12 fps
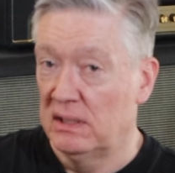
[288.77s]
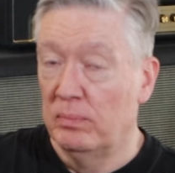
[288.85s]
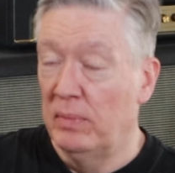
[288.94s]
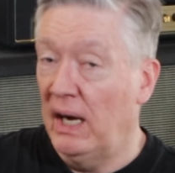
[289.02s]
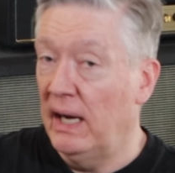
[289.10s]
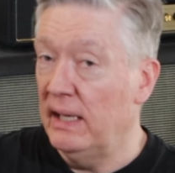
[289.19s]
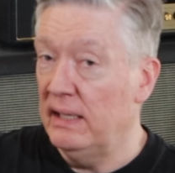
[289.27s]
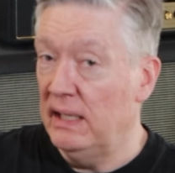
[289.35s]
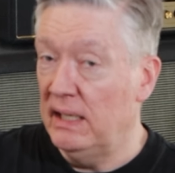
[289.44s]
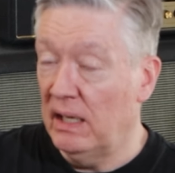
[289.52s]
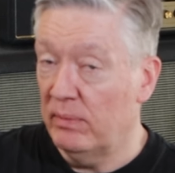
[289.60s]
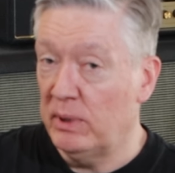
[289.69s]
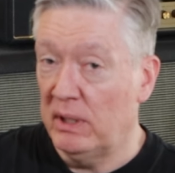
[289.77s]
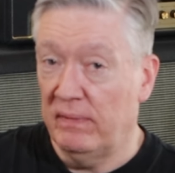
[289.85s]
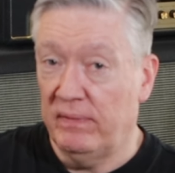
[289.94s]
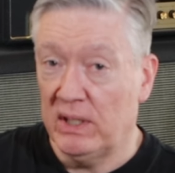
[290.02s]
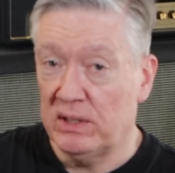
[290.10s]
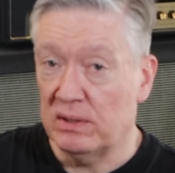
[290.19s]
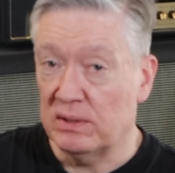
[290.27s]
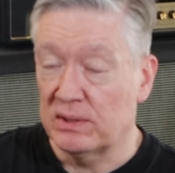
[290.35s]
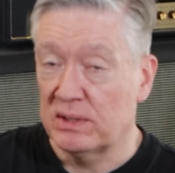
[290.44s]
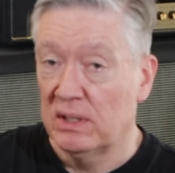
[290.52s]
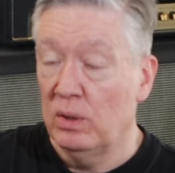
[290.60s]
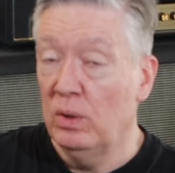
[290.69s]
by the government officials